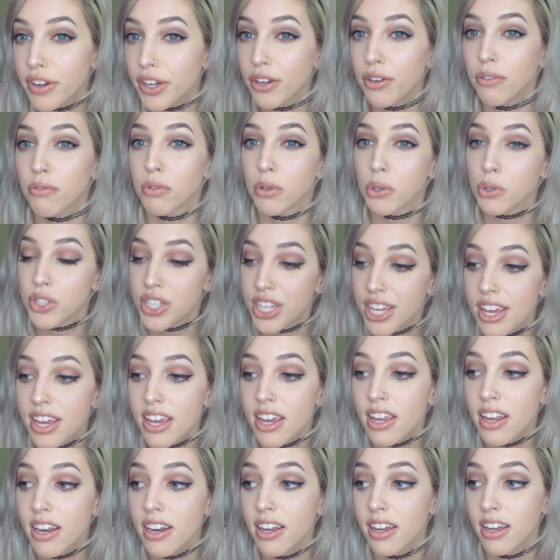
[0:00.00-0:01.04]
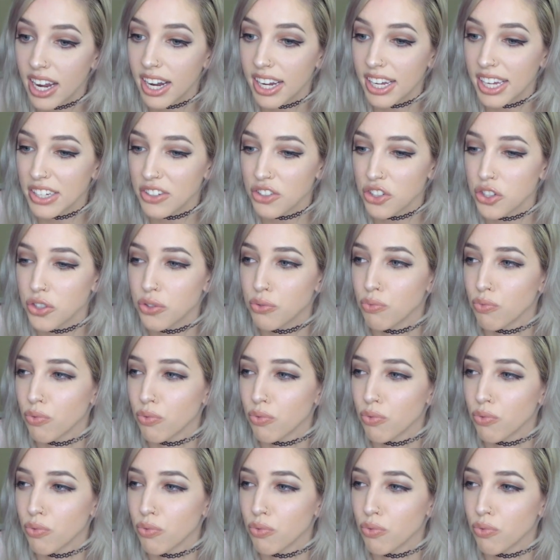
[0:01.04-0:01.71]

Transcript: a good routine, and I guess just